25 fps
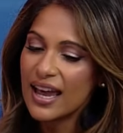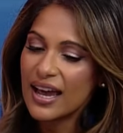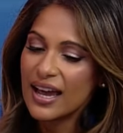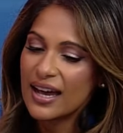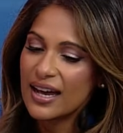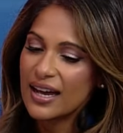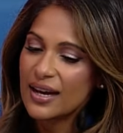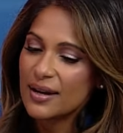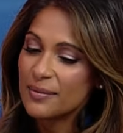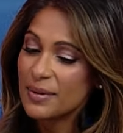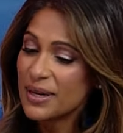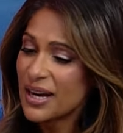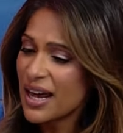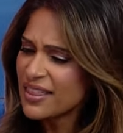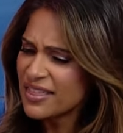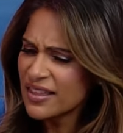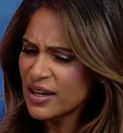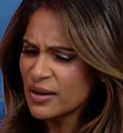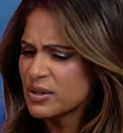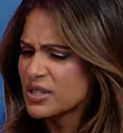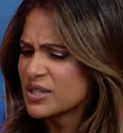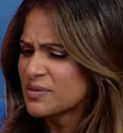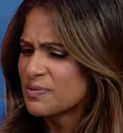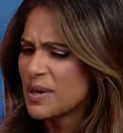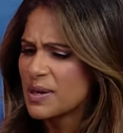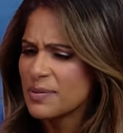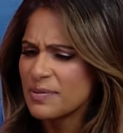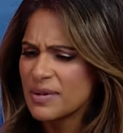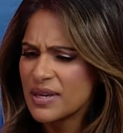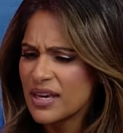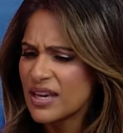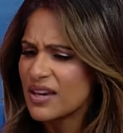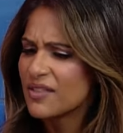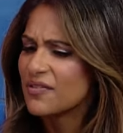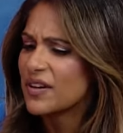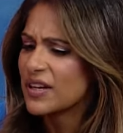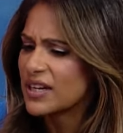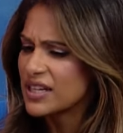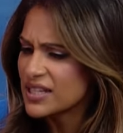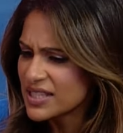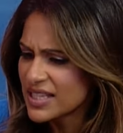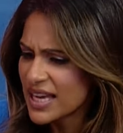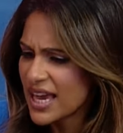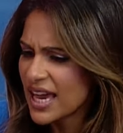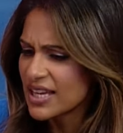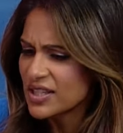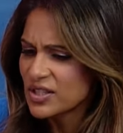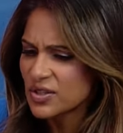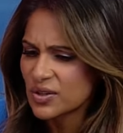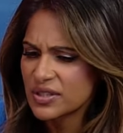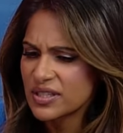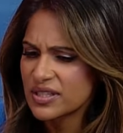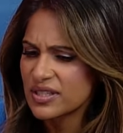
Um, and I thought it was maybe, if it is cancer,